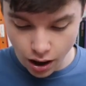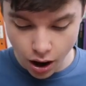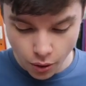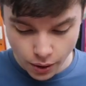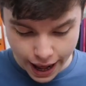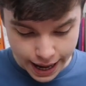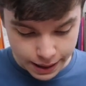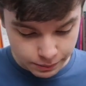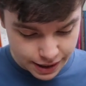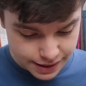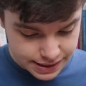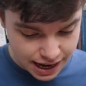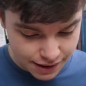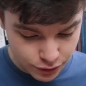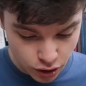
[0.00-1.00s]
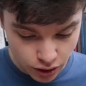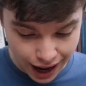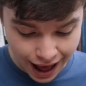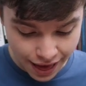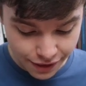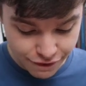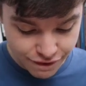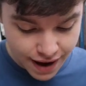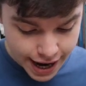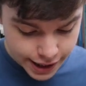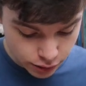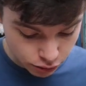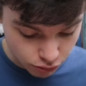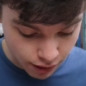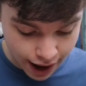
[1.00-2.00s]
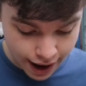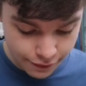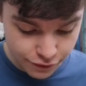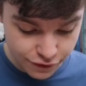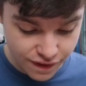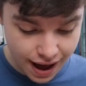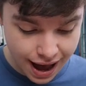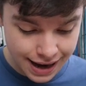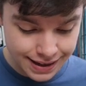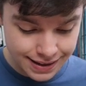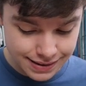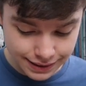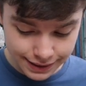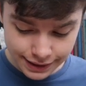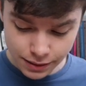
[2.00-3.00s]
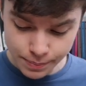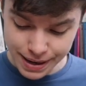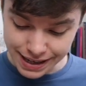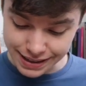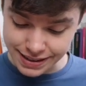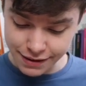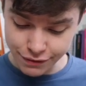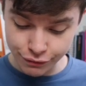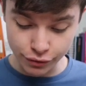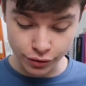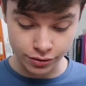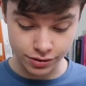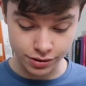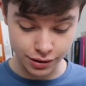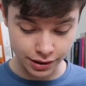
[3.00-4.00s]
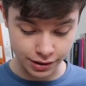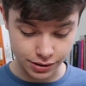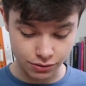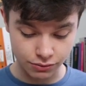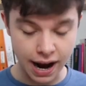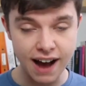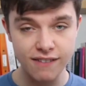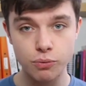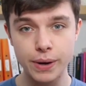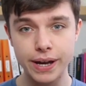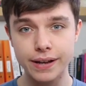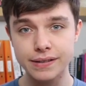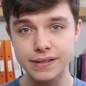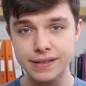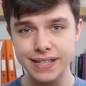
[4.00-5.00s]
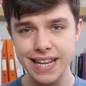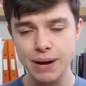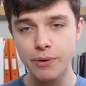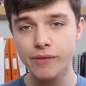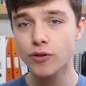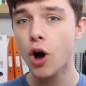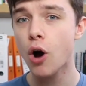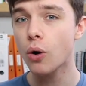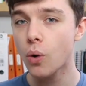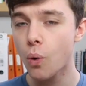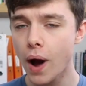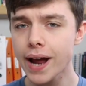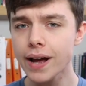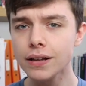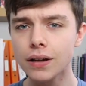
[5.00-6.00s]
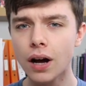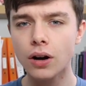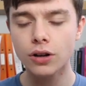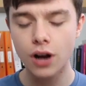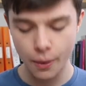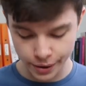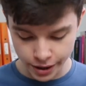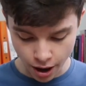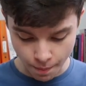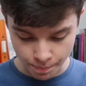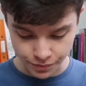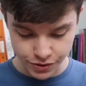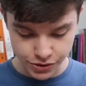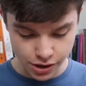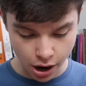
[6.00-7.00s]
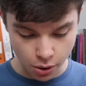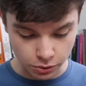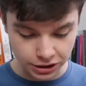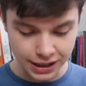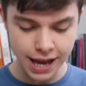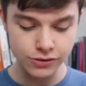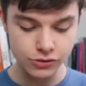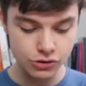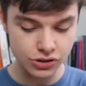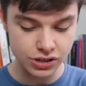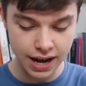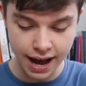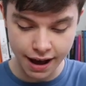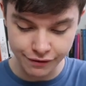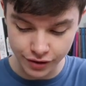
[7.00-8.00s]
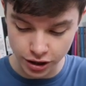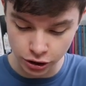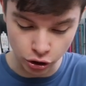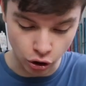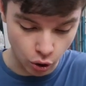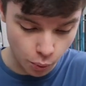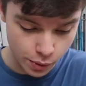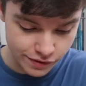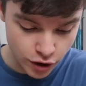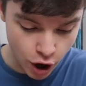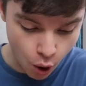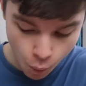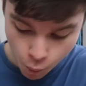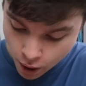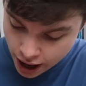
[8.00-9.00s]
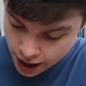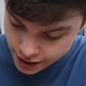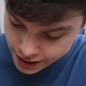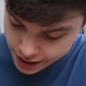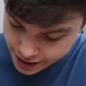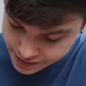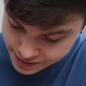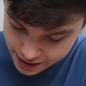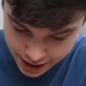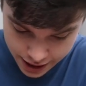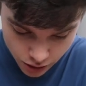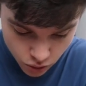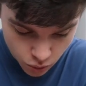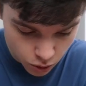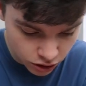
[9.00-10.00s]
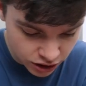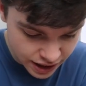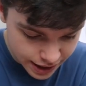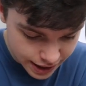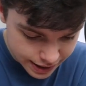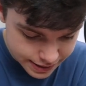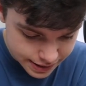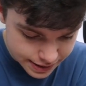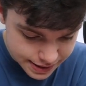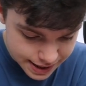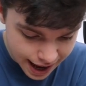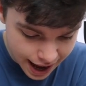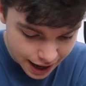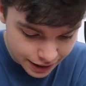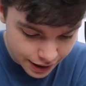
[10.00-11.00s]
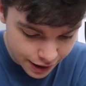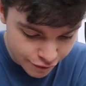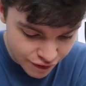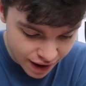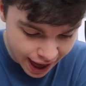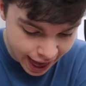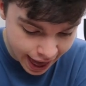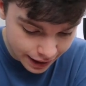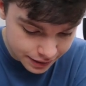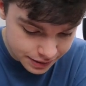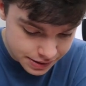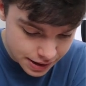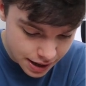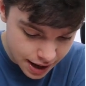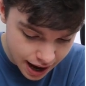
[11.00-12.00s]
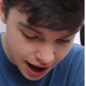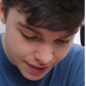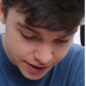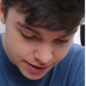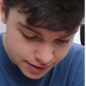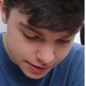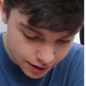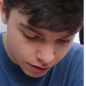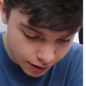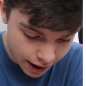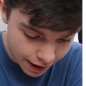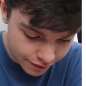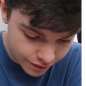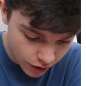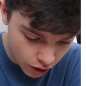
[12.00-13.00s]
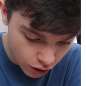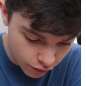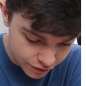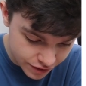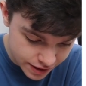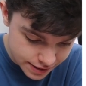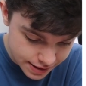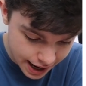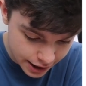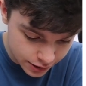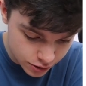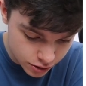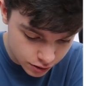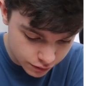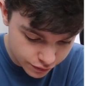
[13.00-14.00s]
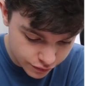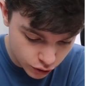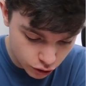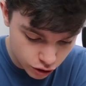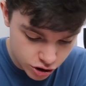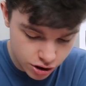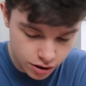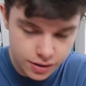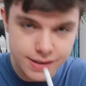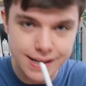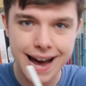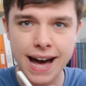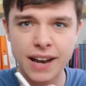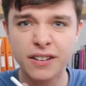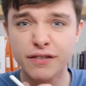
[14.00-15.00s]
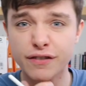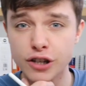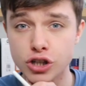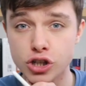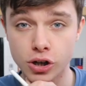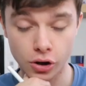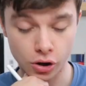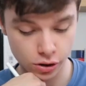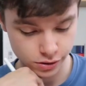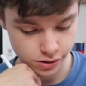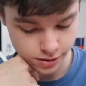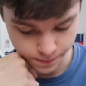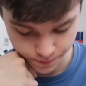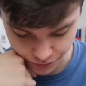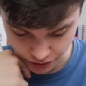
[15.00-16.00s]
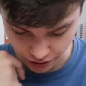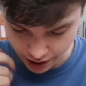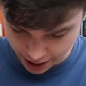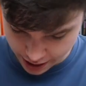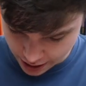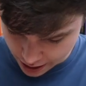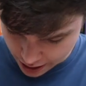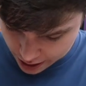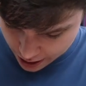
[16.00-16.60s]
Okay, let's have a look at the final graph, and it's a little bit different, this graph. We can see we've got quite a lot going on, so let's just have a look. We've got y is equal to tan of x, and this is the graph of the tangent function, tan for short, okay?